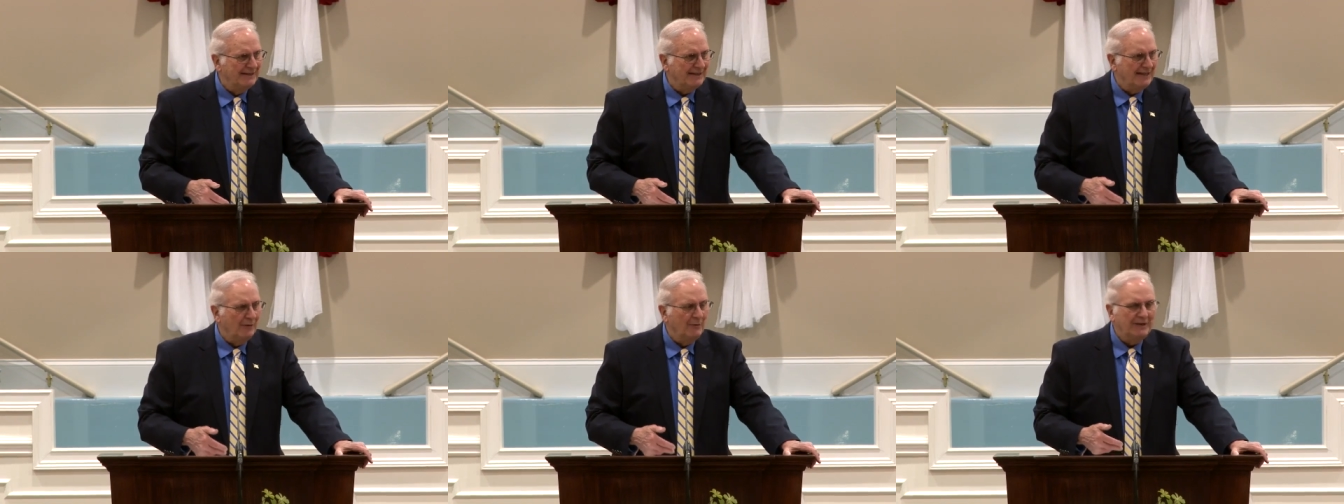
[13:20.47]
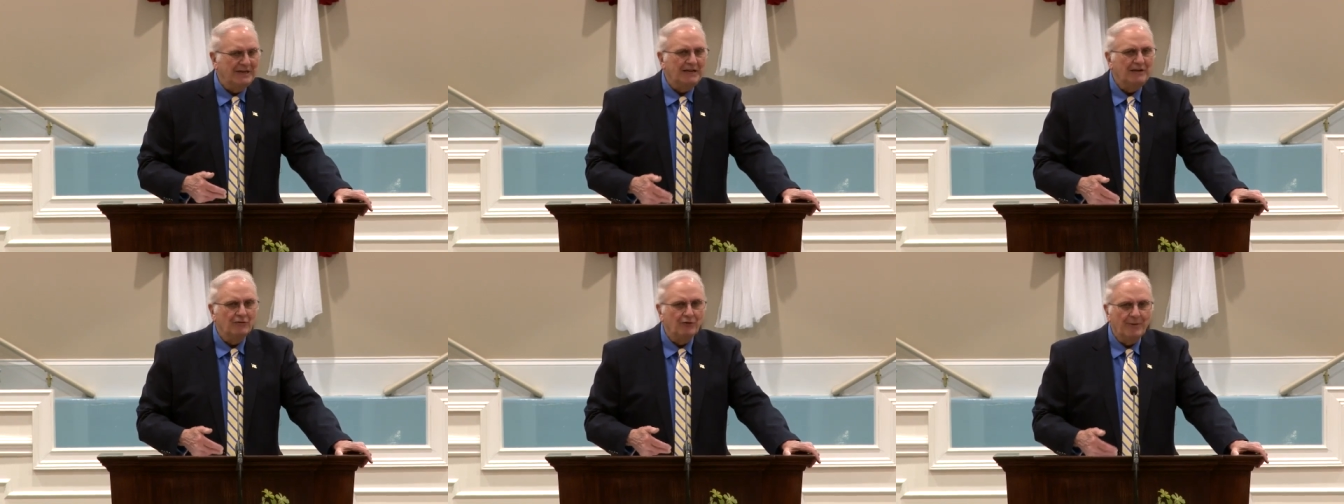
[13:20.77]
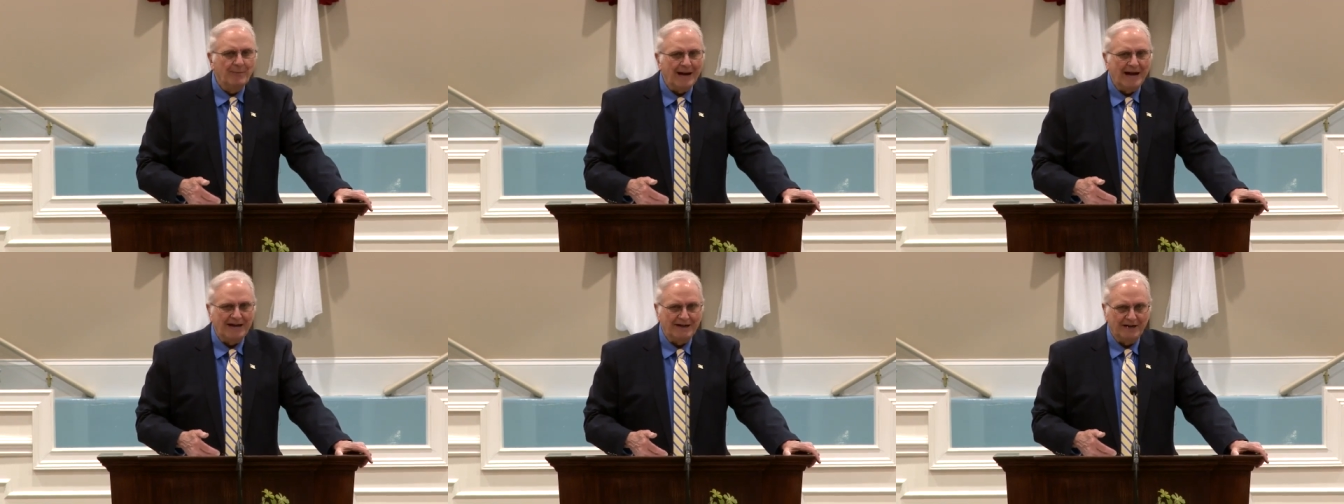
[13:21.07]
Now we need to
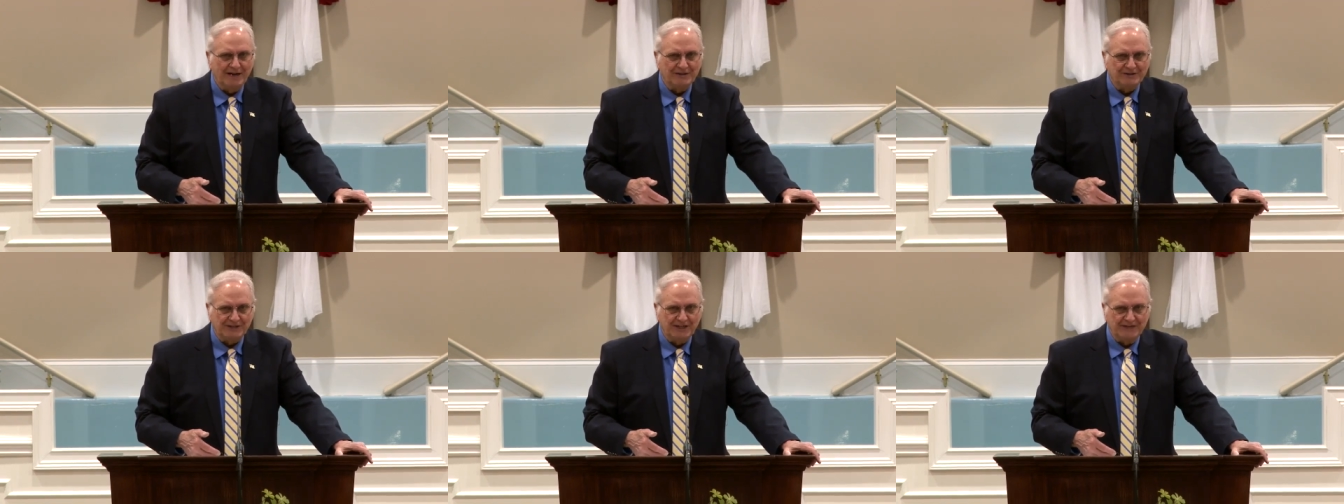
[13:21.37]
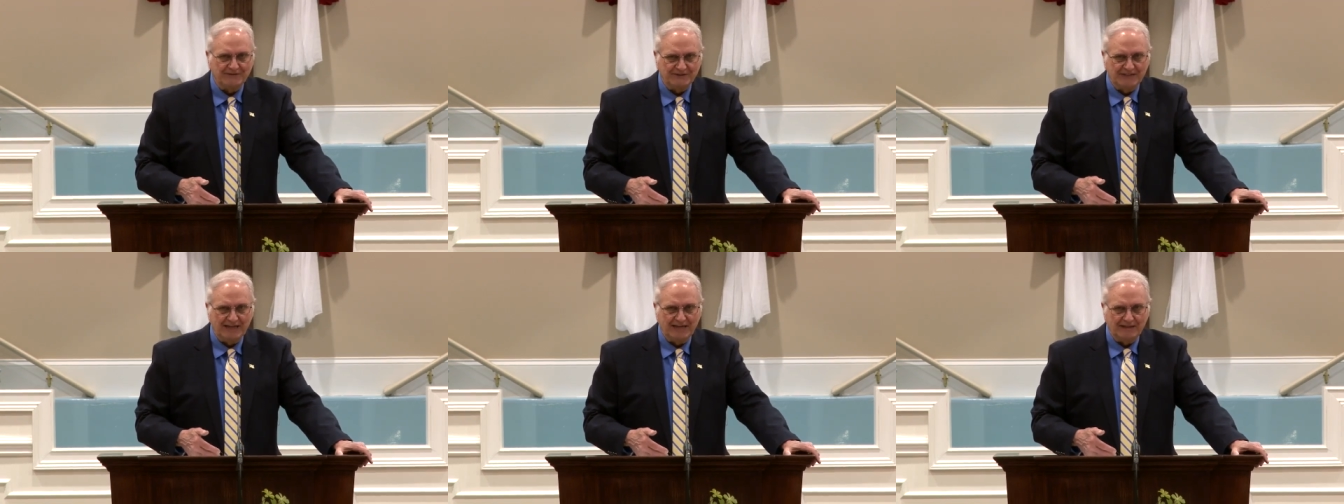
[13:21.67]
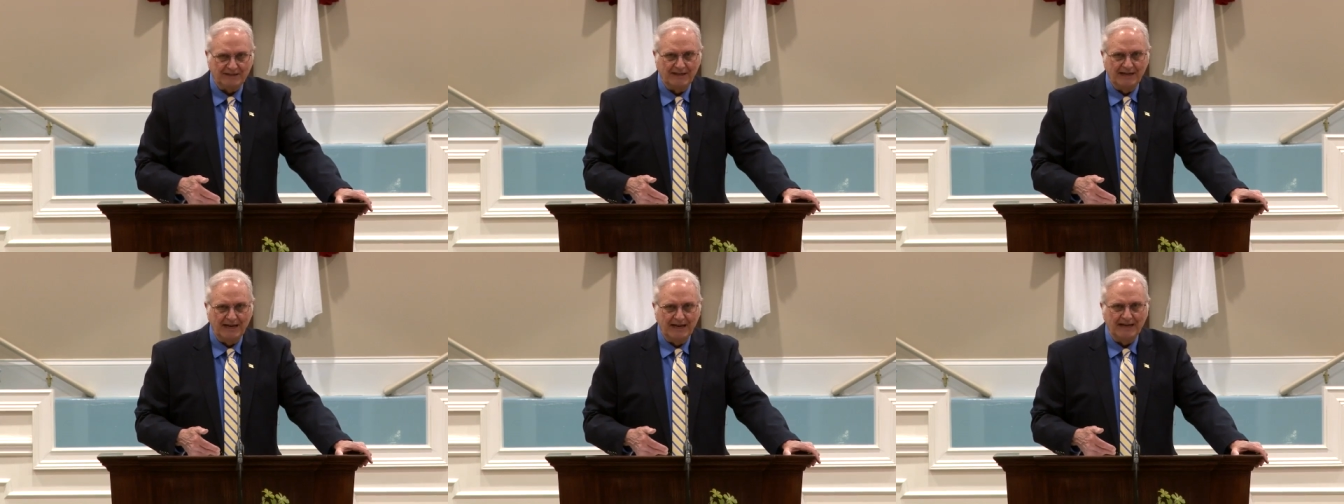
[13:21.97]
remind ourselves
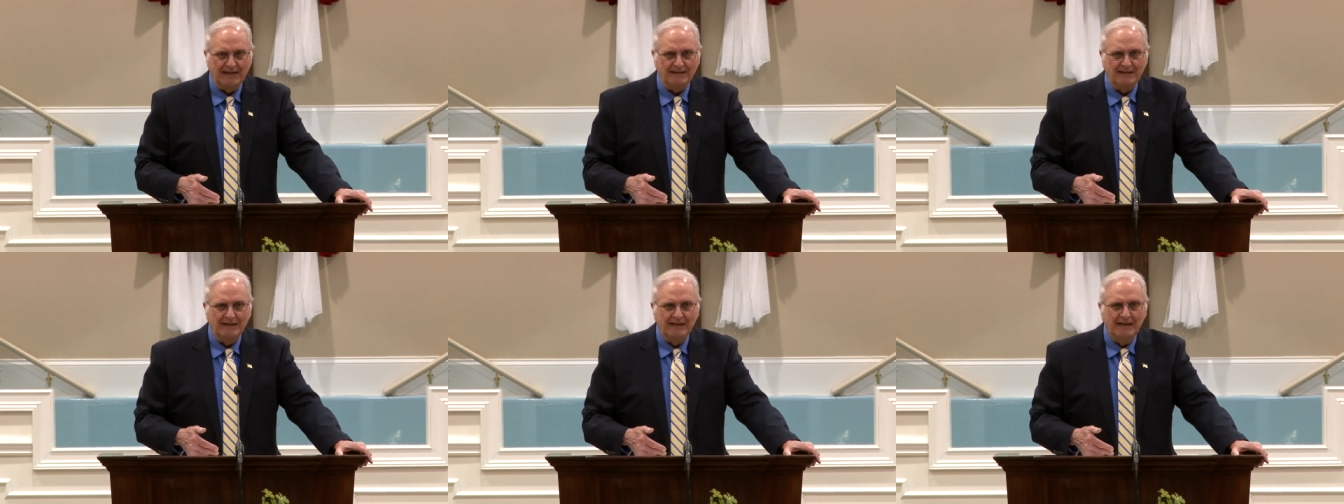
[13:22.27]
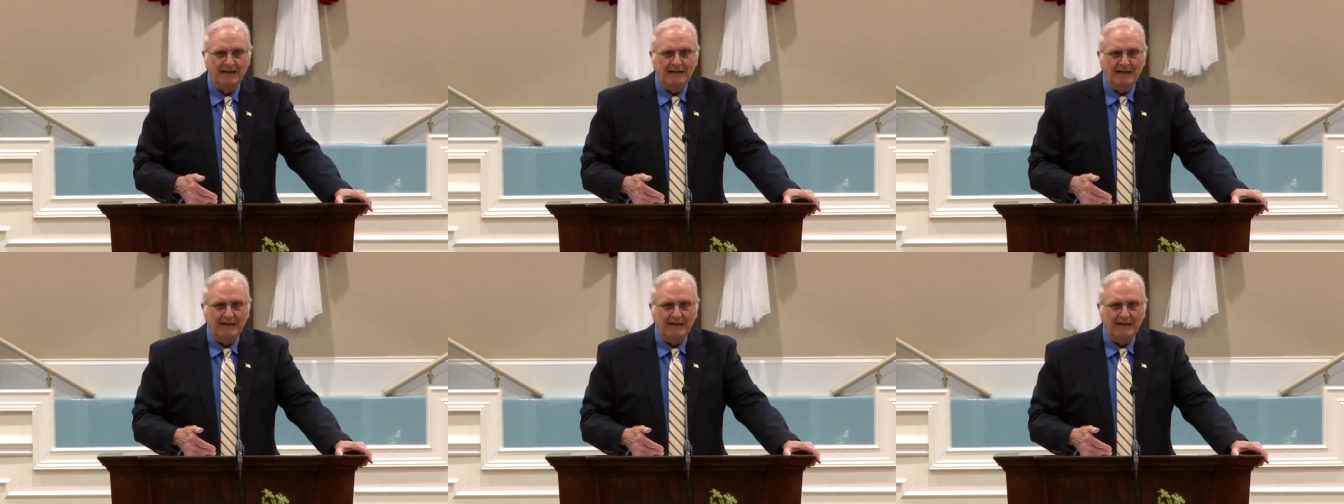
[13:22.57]
that tonight.